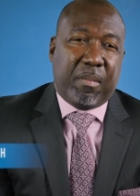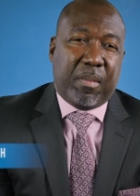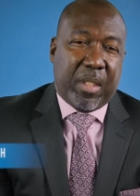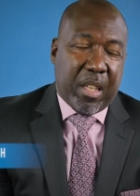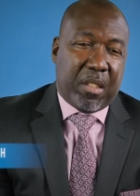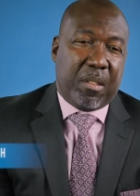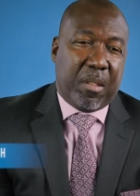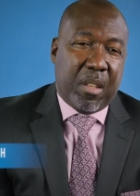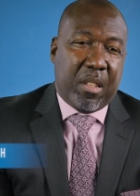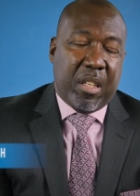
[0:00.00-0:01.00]
Yes,
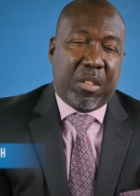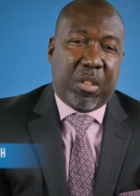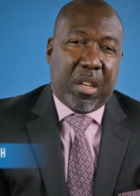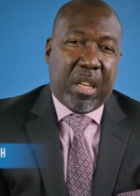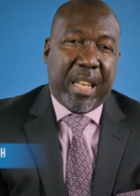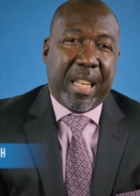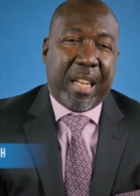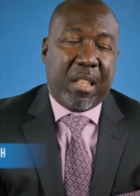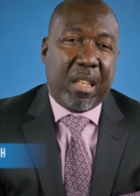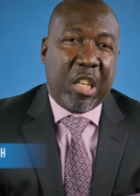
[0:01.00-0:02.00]
these
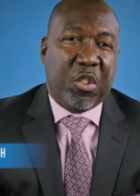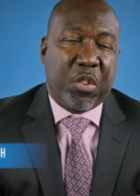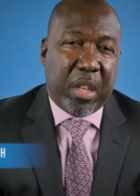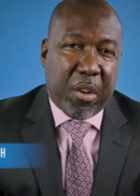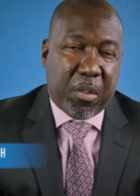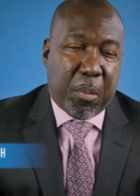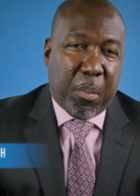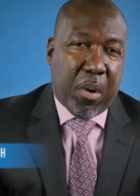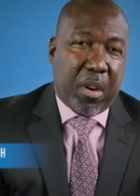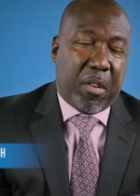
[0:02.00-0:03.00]
elected legislators are
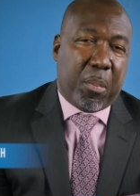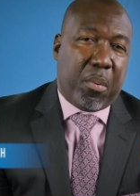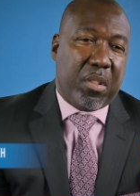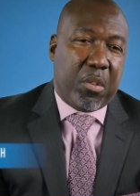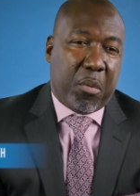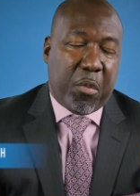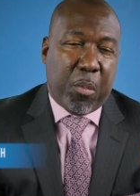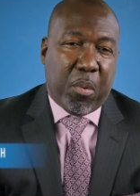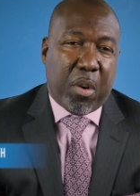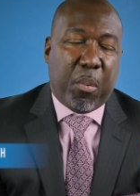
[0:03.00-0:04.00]
part of the Prisoner Review
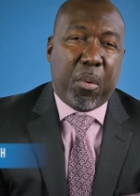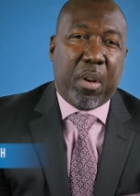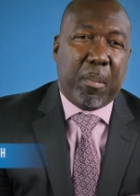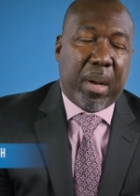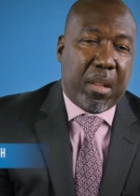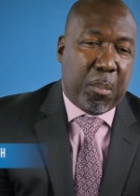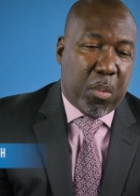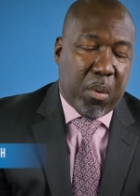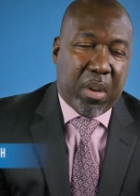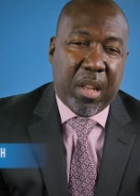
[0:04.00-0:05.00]
Board appointed by the
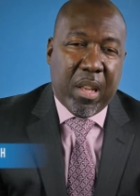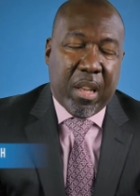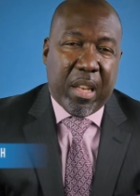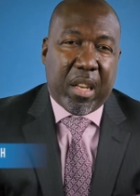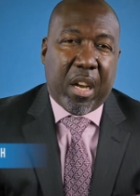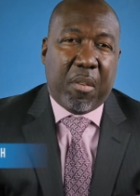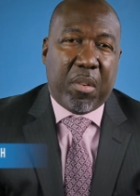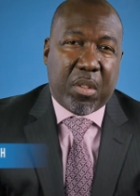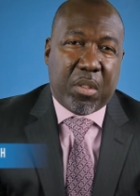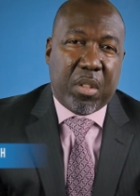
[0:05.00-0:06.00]
board and the
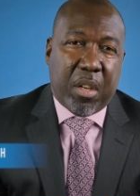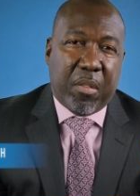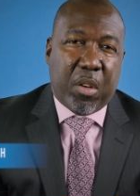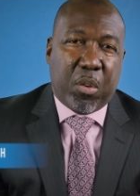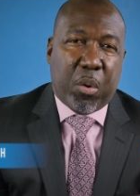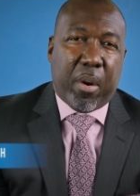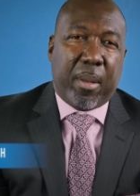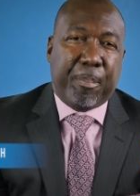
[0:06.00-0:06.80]
governors of Illinois.